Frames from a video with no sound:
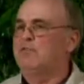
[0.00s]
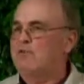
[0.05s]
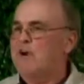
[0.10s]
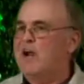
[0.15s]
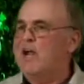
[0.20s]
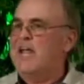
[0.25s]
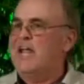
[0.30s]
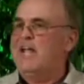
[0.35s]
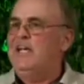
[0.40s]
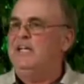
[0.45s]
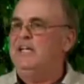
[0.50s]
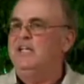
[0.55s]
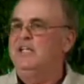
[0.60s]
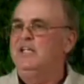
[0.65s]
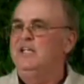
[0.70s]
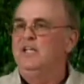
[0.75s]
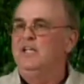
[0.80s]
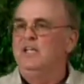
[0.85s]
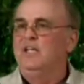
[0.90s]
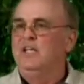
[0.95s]
rained,
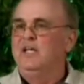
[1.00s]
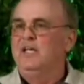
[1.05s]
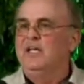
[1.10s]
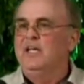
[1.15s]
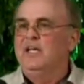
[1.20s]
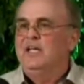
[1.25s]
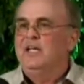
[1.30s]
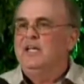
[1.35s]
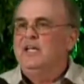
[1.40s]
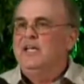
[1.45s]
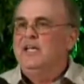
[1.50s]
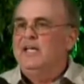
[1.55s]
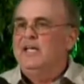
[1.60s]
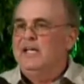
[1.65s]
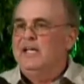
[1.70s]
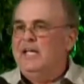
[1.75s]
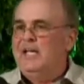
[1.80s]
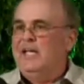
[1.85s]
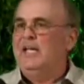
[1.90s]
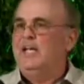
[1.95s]

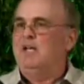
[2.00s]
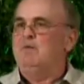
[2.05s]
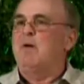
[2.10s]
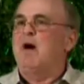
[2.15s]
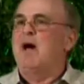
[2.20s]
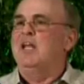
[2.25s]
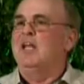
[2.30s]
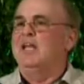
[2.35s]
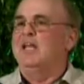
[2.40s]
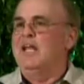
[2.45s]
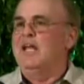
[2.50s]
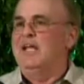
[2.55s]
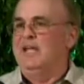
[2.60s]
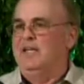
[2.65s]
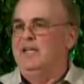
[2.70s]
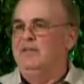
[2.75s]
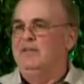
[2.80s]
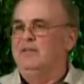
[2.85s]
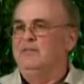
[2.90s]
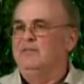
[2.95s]
it had
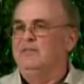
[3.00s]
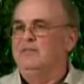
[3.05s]
pollinated.